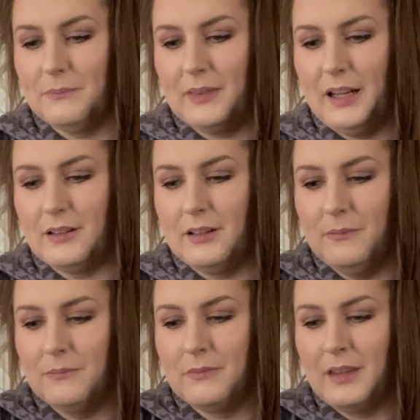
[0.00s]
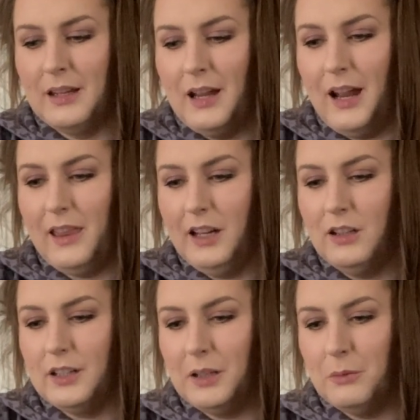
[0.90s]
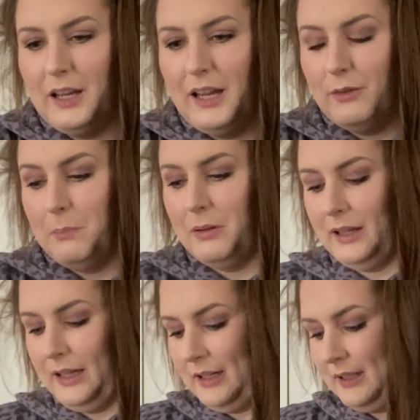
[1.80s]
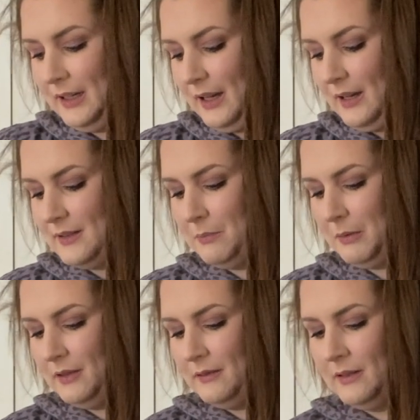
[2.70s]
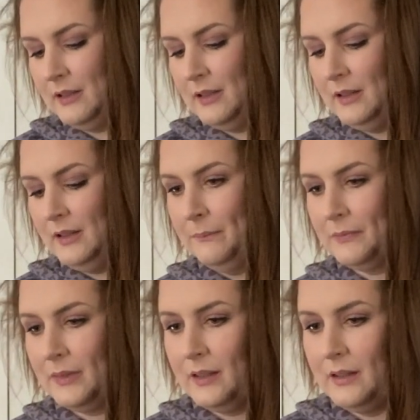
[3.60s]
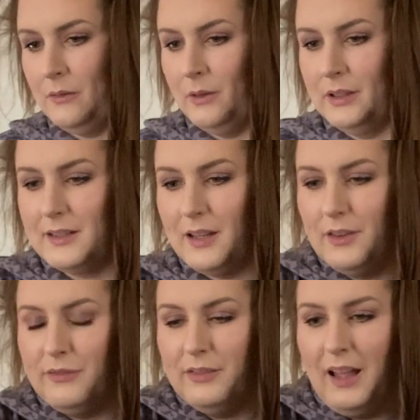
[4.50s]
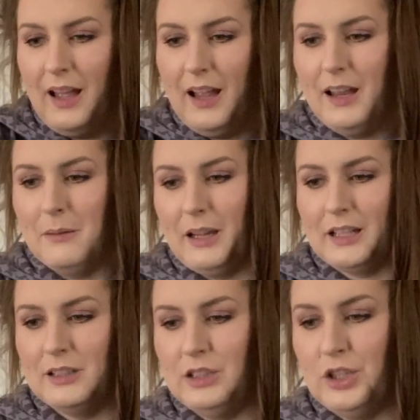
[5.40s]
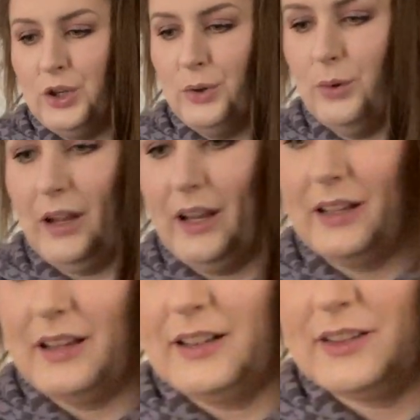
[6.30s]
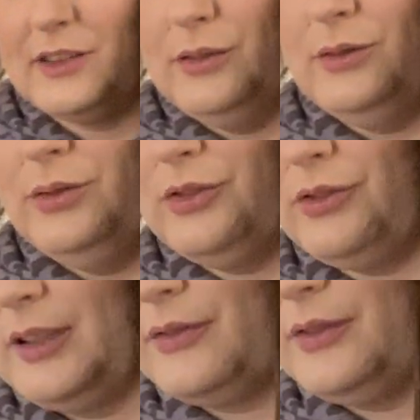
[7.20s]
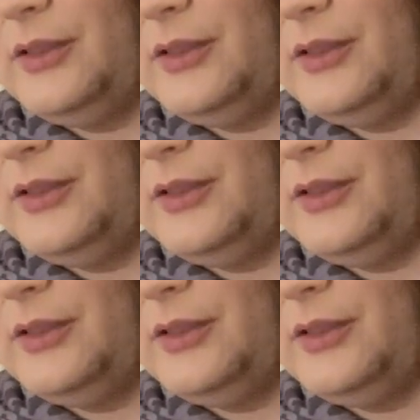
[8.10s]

I don't know. I like cooking when I have a plan, I guess, but when it's on the fly, I'm like, no, that's too stressful.